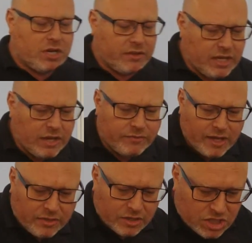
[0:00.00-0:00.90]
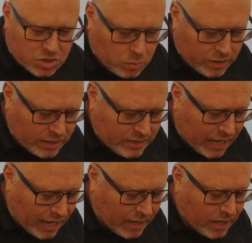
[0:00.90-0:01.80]
I think if Nathan just went in
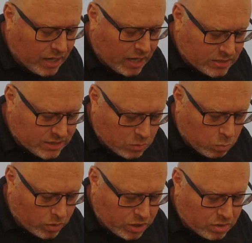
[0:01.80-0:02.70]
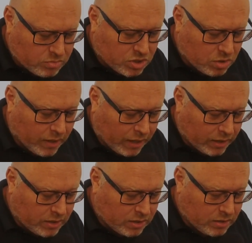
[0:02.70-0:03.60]
there and said, what are you
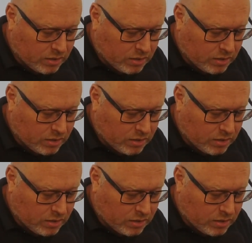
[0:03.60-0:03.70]
doing?